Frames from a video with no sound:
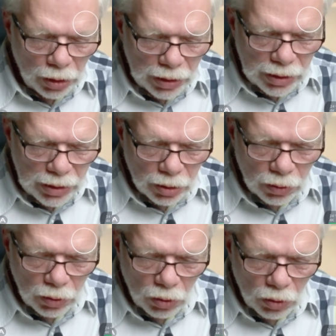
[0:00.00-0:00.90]
all
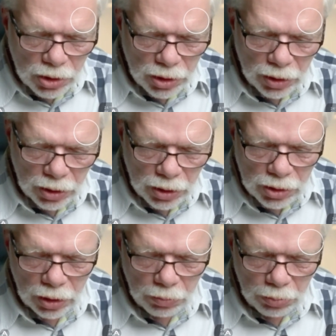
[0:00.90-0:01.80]
settings can
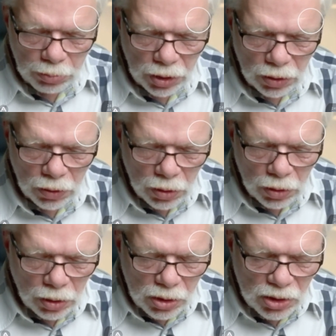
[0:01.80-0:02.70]
be
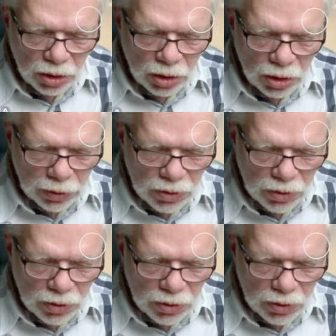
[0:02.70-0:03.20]
saved as so-called